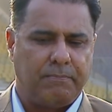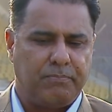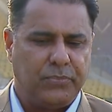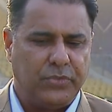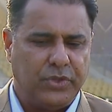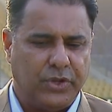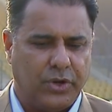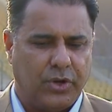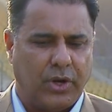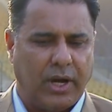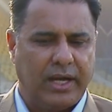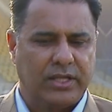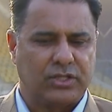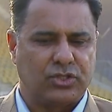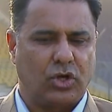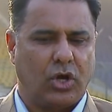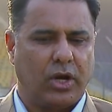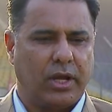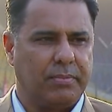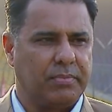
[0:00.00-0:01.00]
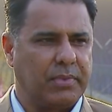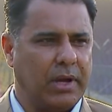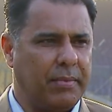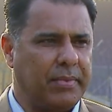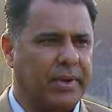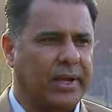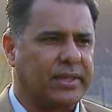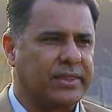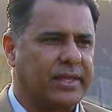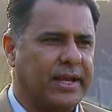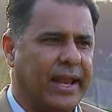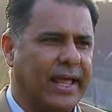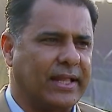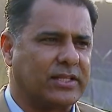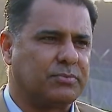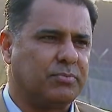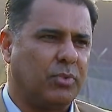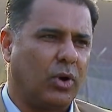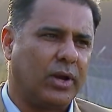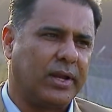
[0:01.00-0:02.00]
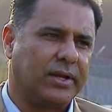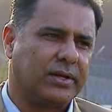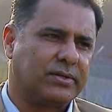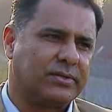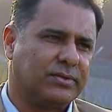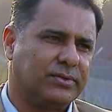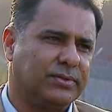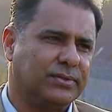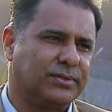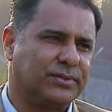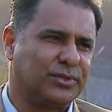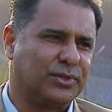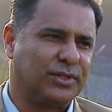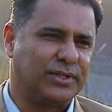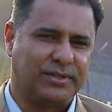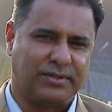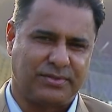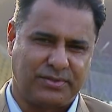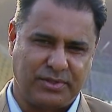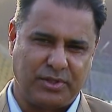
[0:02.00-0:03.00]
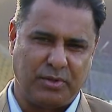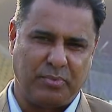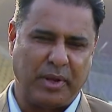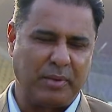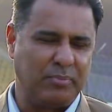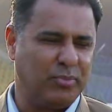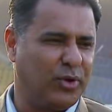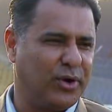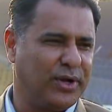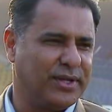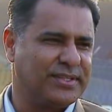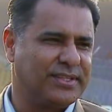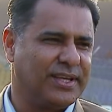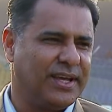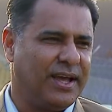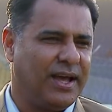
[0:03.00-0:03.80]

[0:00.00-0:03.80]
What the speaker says: you know, I saw him coming at the nets, bowling to the big boys.